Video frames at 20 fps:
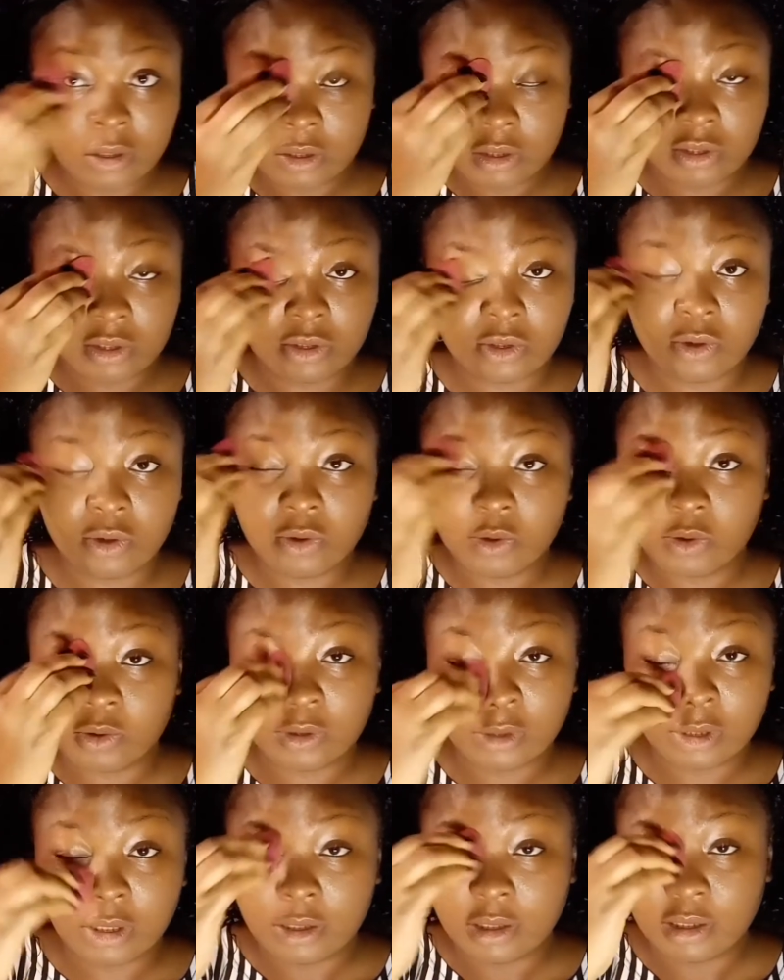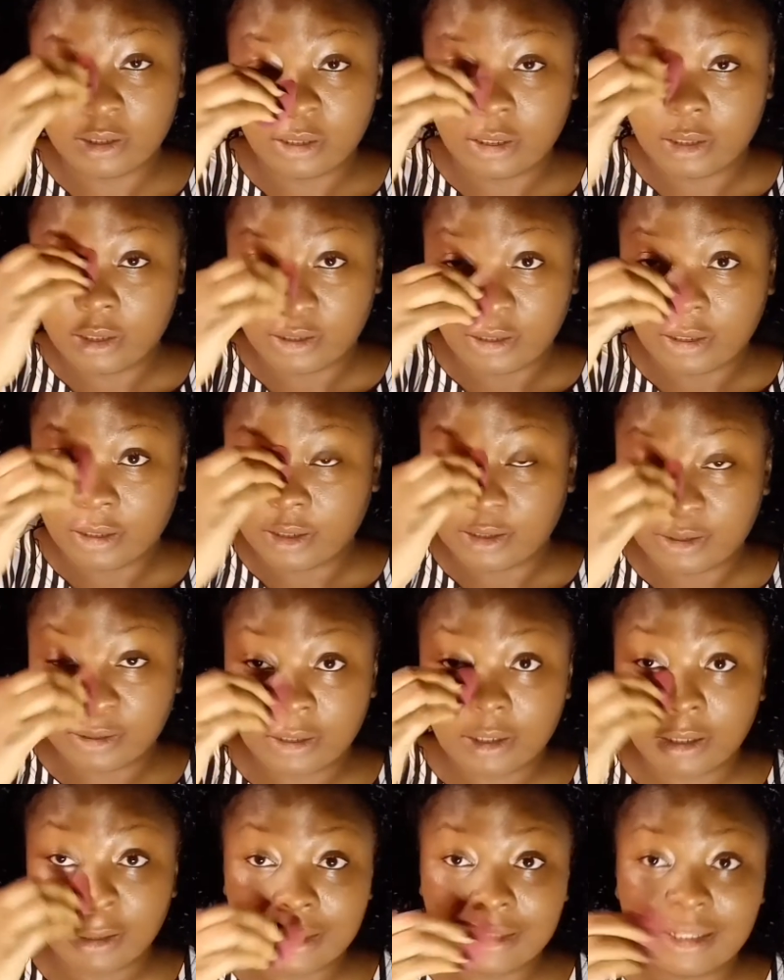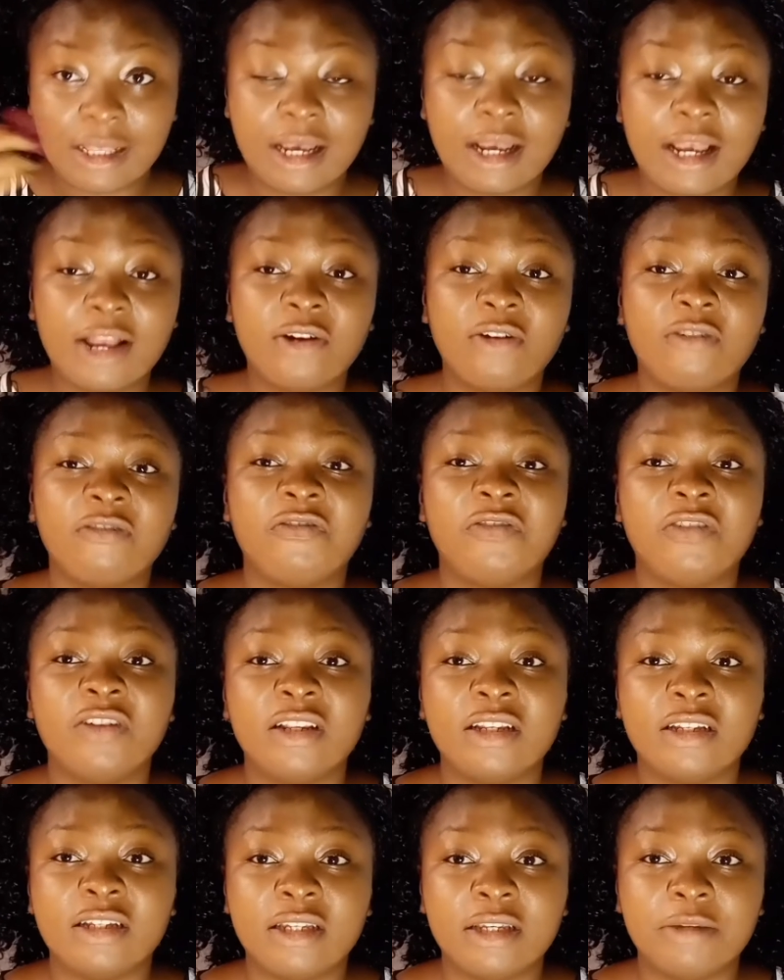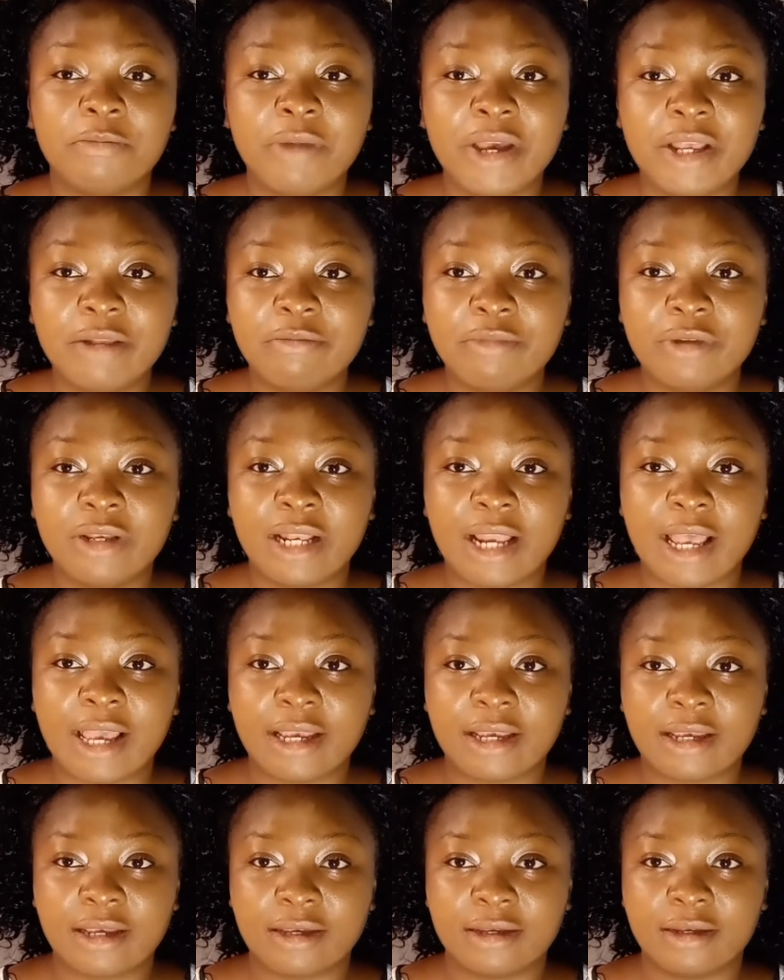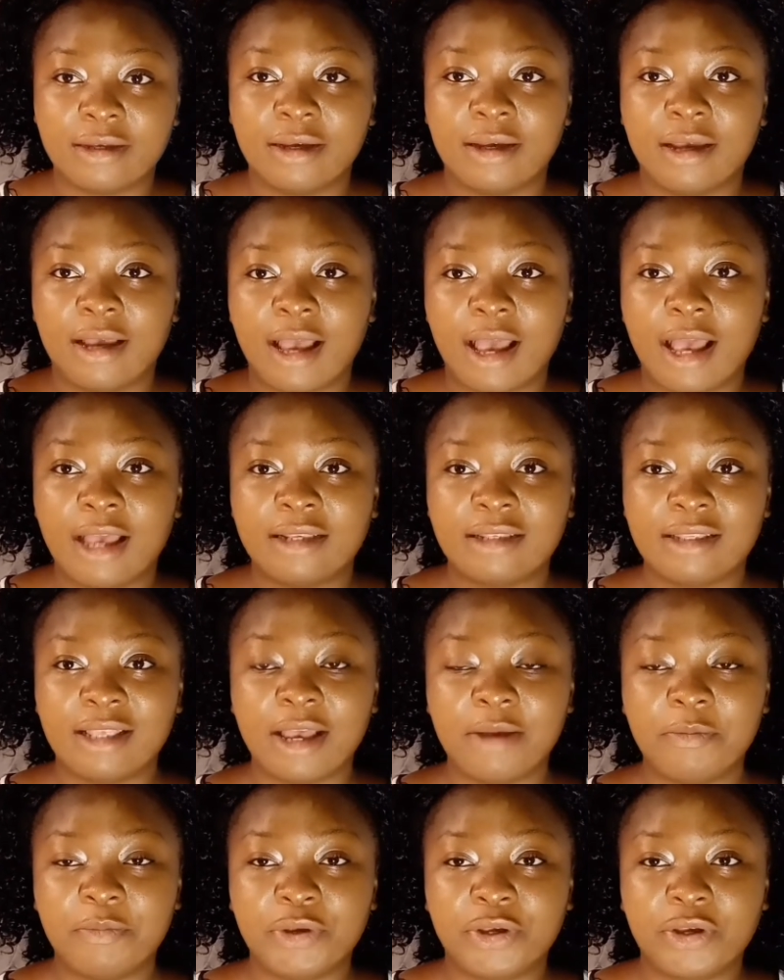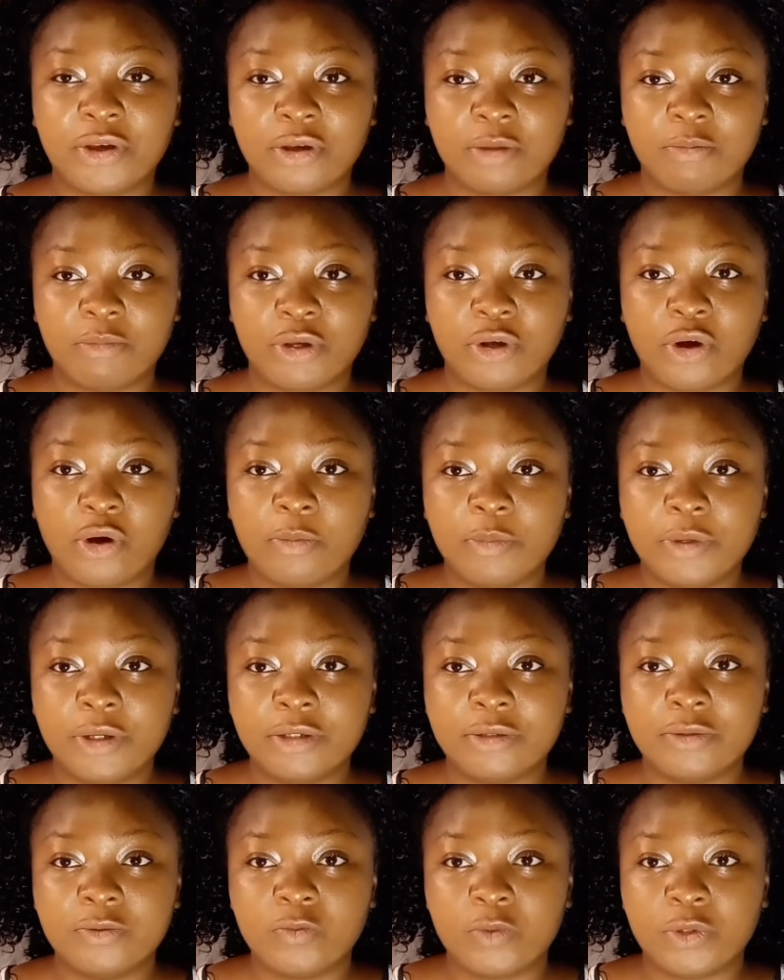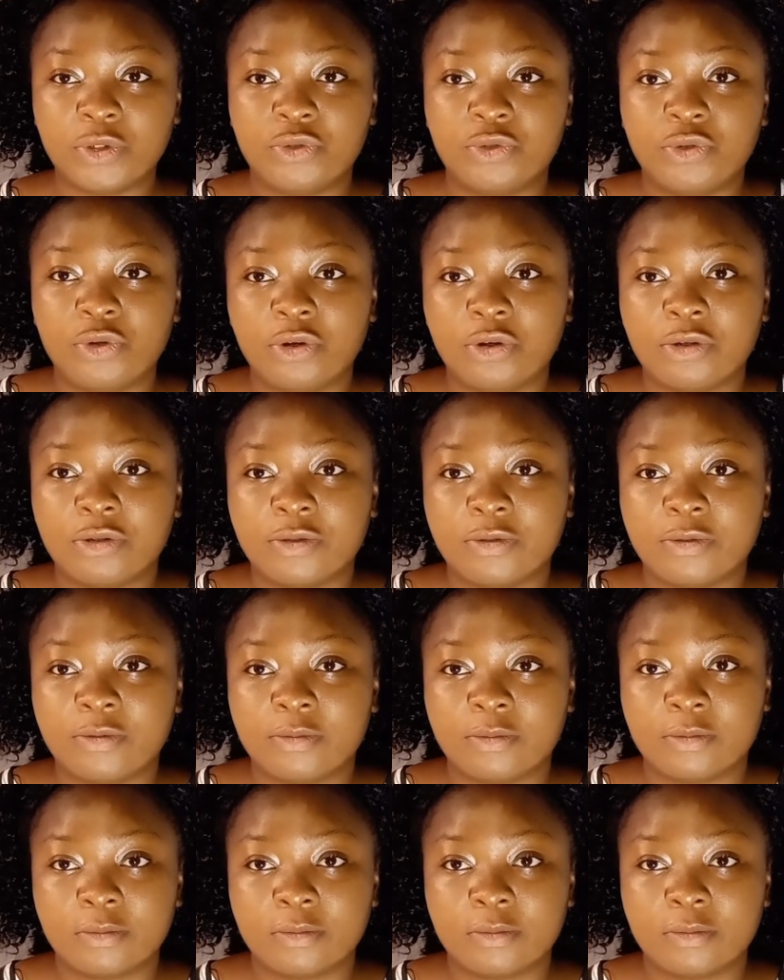So that kind of feeling, it made me like I started becoming withdrawn.